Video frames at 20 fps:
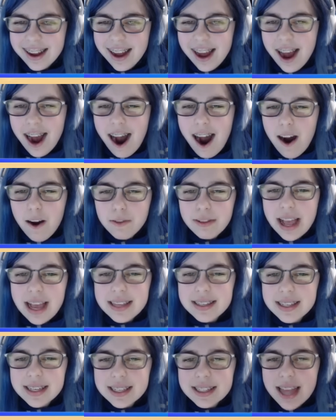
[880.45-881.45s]
Oh,
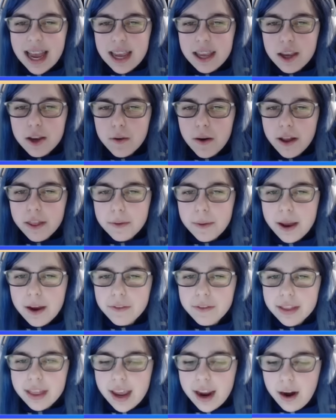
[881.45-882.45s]
Lastic, is that you all the way
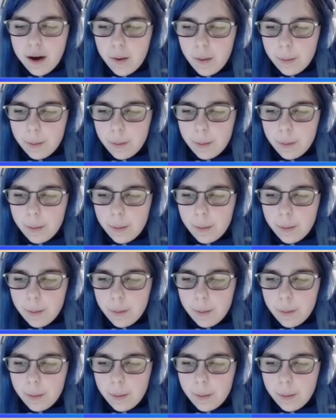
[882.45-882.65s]
over there?